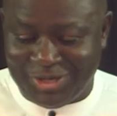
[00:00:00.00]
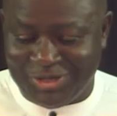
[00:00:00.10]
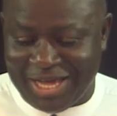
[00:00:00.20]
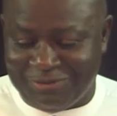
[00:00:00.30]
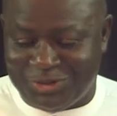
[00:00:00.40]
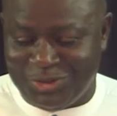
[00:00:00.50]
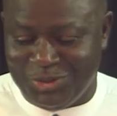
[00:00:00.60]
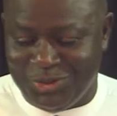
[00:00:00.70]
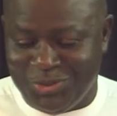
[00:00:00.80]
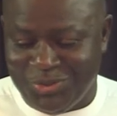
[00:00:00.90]
I just have
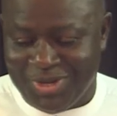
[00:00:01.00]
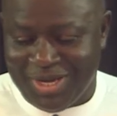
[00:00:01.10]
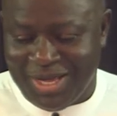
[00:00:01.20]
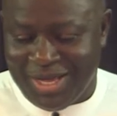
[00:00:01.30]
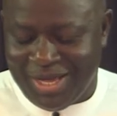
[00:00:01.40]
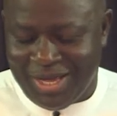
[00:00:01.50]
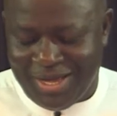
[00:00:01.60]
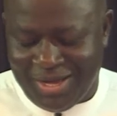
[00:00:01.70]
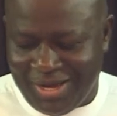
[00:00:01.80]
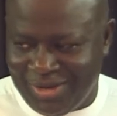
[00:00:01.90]
to
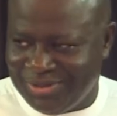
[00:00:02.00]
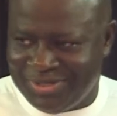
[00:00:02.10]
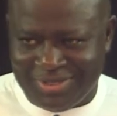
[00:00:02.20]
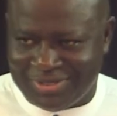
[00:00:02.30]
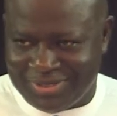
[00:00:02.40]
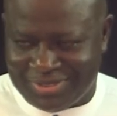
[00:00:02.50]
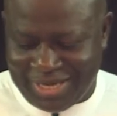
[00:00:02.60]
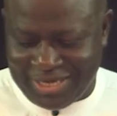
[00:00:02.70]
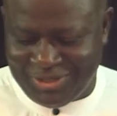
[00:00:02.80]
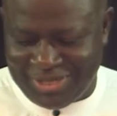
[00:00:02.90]
Oh, Jesus,
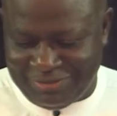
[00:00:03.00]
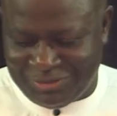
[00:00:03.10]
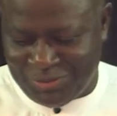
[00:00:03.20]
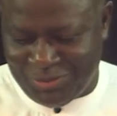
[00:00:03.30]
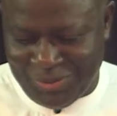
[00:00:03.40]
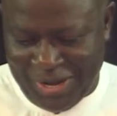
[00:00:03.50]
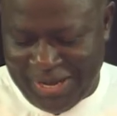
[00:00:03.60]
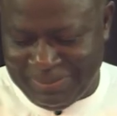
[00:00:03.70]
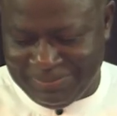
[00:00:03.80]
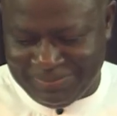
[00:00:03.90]
I just have to.
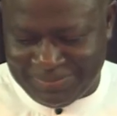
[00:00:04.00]
Um...